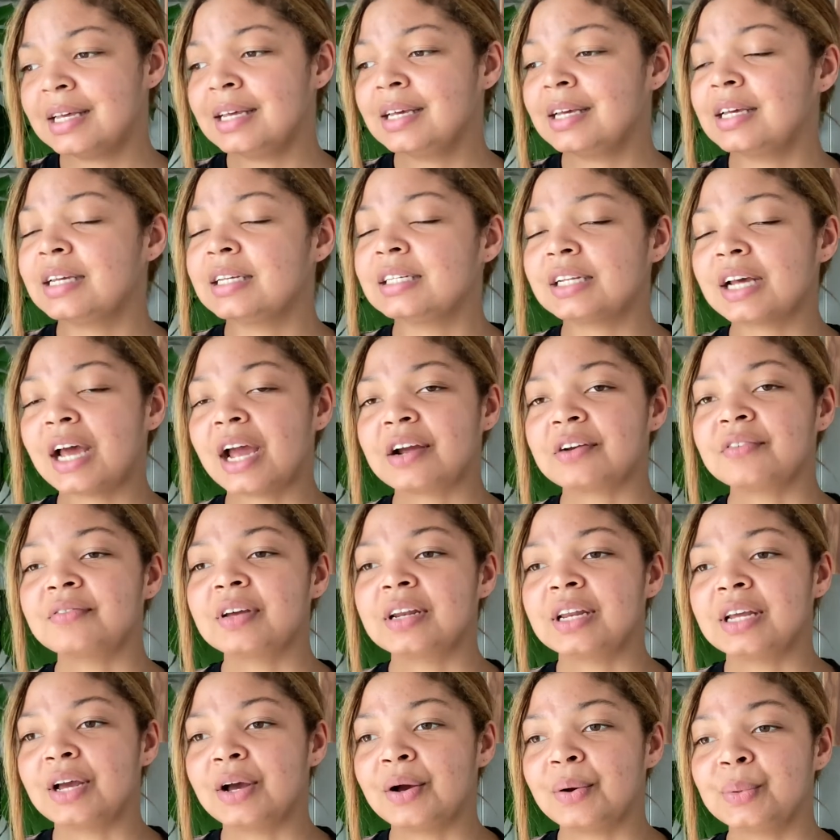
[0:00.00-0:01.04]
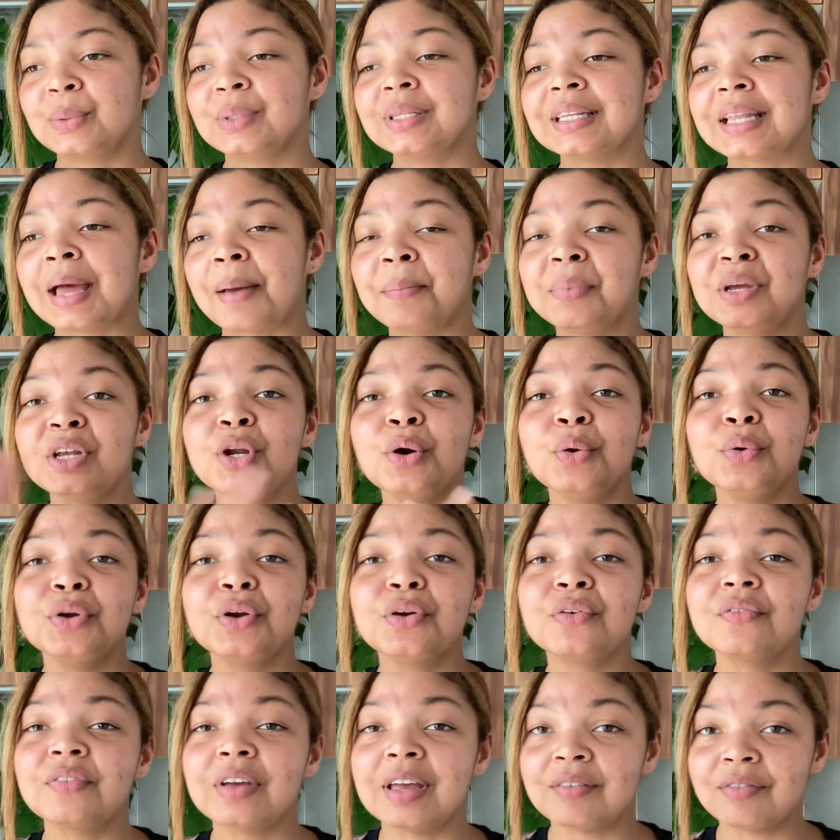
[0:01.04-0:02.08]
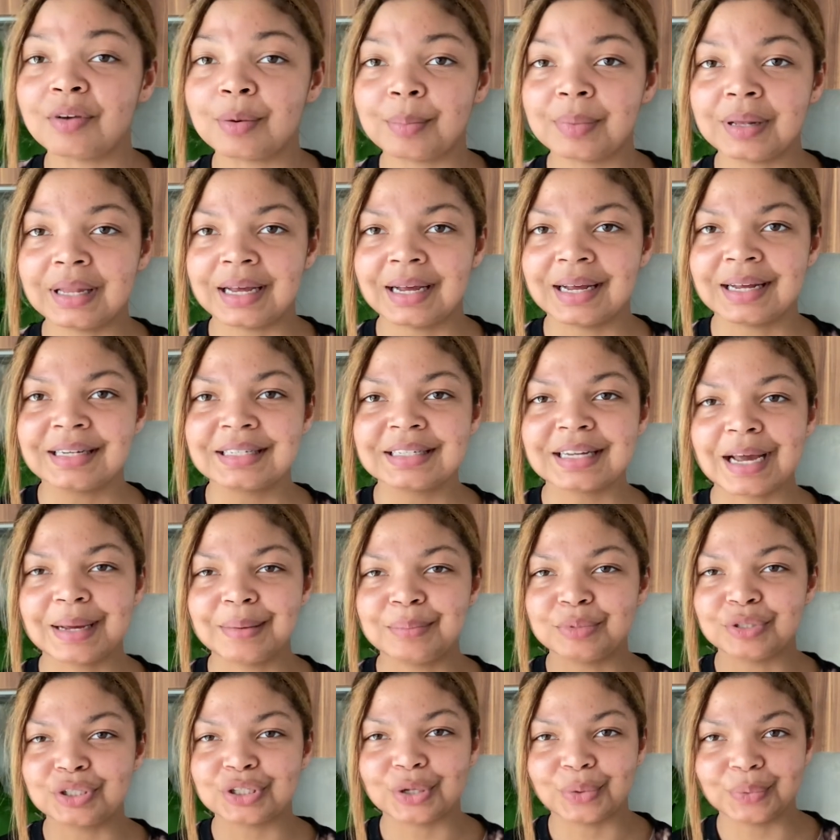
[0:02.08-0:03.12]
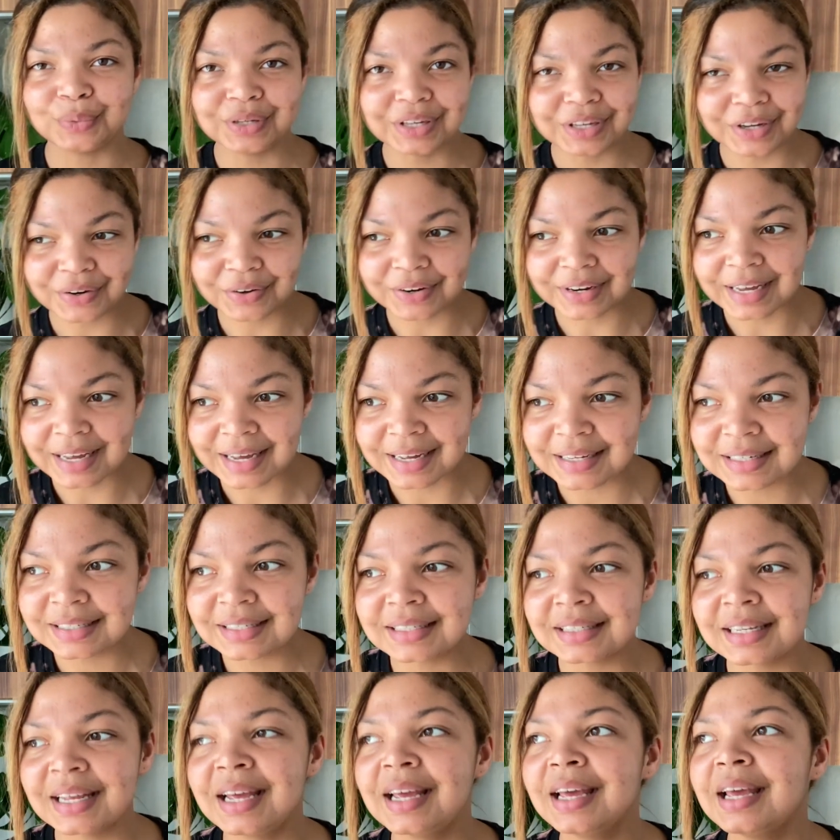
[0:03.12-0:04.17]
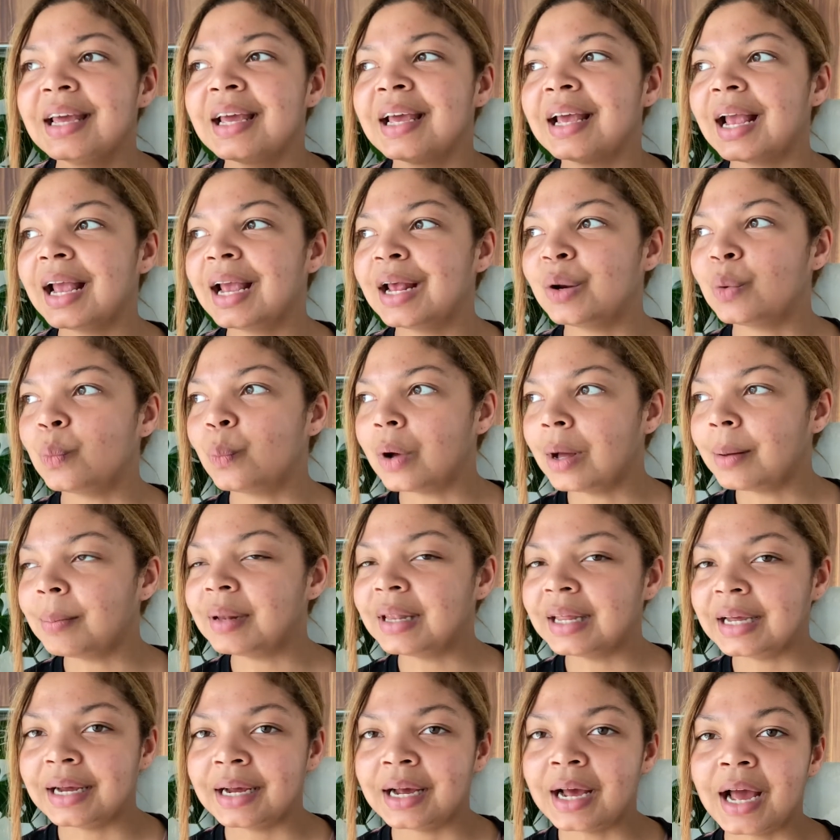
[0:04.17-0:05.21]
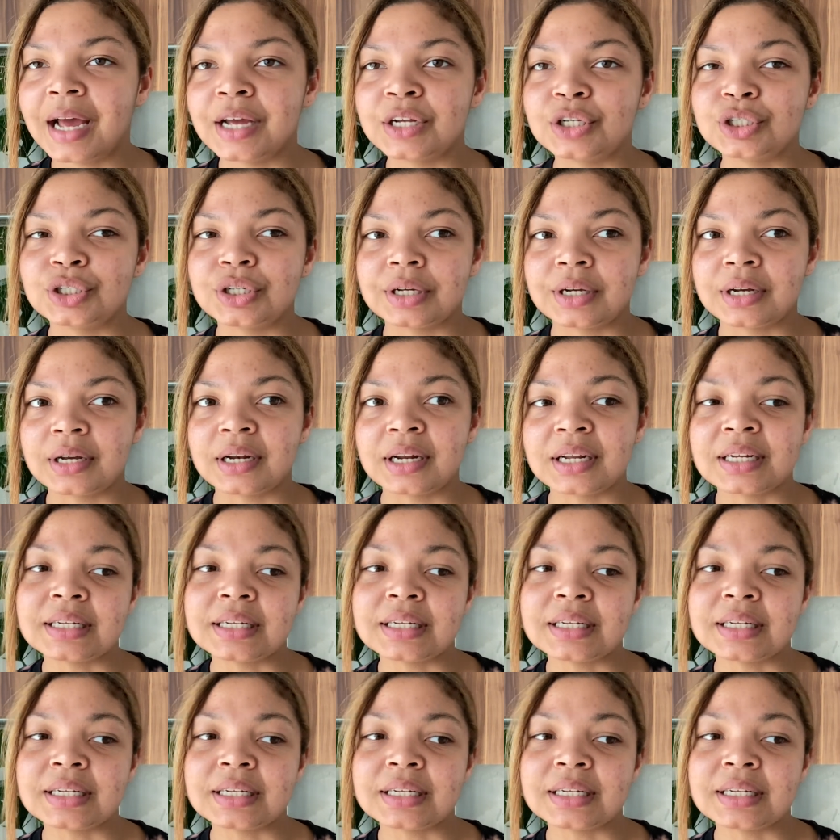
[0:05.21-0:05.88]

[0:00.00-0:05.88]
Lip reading: entire video. Let me know your favorite plant. I'm so curious, and what plant I should